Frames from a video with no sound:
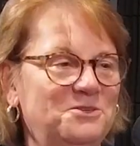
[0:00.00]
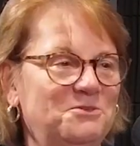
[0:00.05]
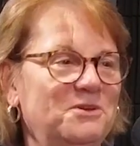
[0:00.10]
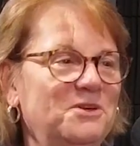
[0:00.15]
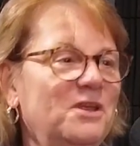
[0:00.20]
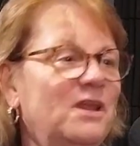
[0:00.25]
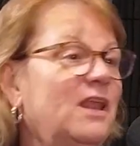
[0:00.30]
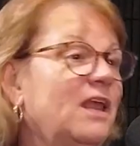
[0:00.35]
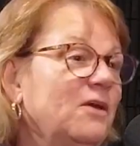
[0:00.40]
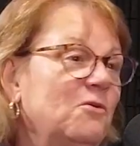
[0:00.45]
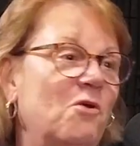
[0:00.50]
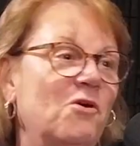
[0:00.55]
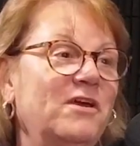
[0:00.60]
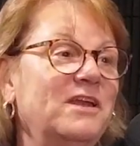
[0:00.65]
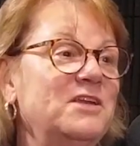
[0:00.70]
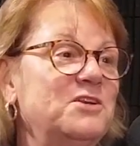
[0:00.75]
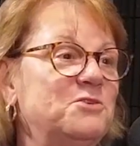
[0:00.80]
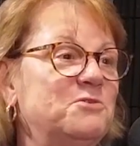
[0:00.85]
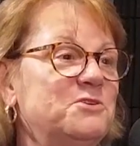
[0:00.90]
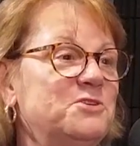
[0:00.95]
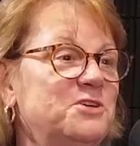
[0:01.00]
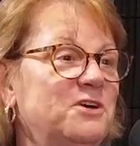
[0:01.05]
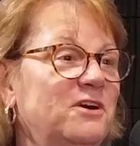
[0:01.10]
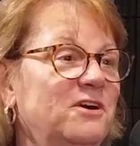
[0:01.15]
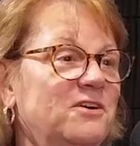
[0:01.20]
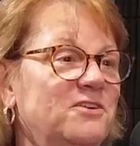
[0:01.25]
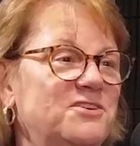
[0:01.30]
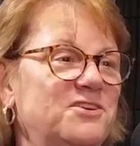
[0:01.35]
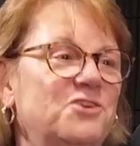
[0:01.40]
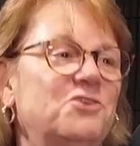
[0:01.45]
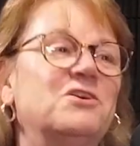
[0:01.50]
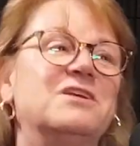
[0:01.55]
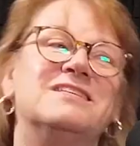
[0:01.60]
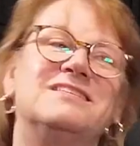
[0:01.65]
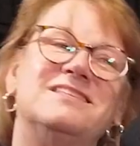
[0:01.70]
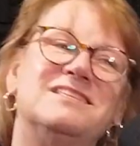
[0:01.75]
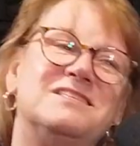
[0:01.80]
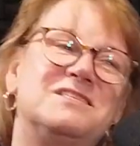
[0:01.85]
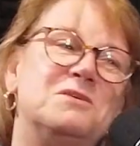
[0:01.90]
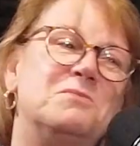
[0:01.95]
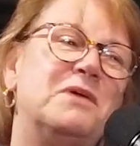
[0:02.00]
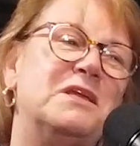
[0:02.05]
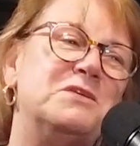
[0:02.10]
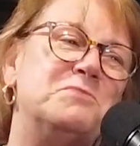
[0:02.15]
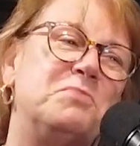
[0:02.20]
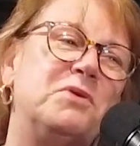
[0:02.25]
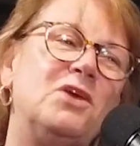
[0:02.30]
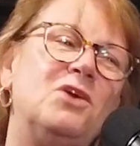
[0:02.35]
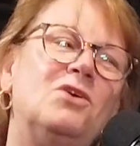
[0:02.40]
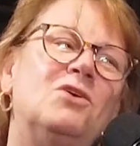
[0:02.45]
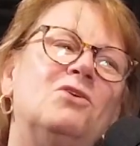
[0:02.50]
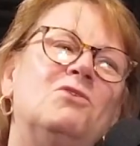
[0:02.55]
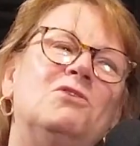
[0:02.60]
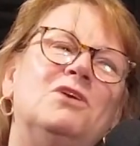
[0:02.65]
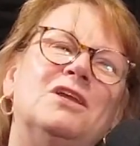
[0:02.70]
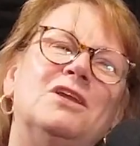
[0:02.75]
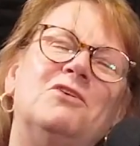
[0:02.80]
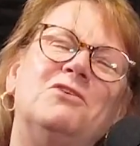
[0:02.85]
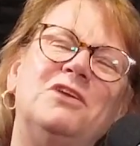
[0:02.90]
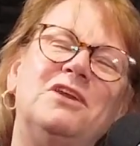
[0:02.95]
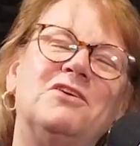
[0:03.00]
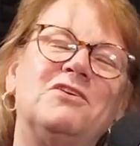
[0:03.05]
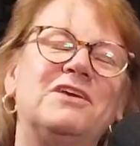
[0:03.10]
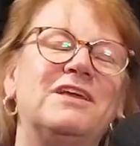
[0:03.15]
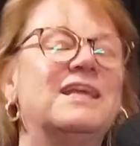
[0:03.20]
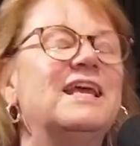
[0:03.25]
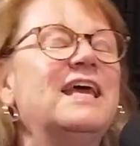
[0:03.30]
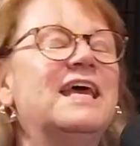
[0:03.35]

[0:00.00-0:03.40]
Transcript: Like walking into a church. You're going to sit in somebody's pew, you know.